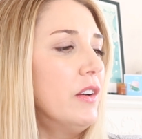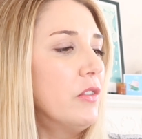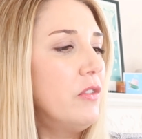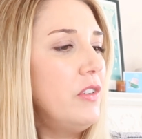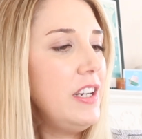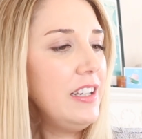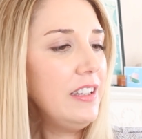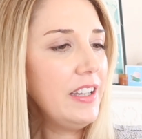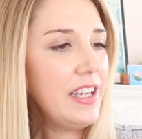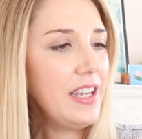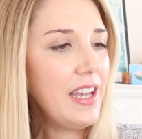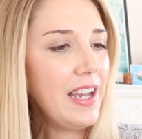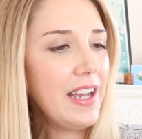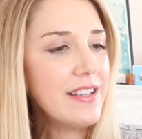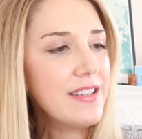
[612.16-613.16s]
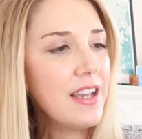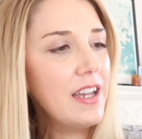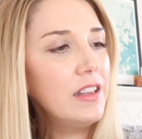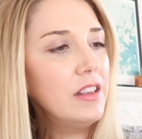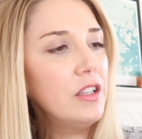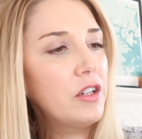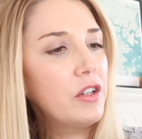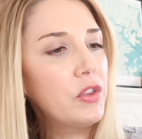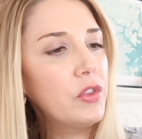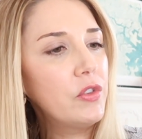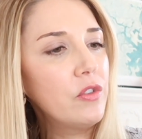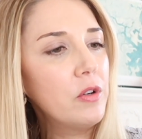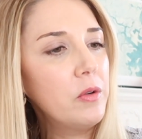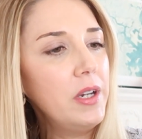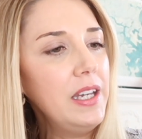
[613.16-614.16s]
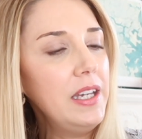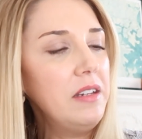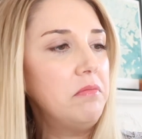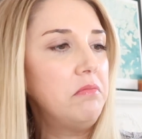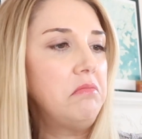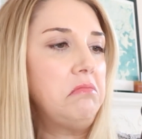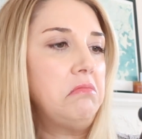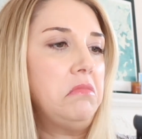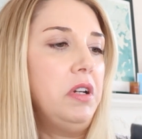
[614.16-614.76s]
really, as I look through it,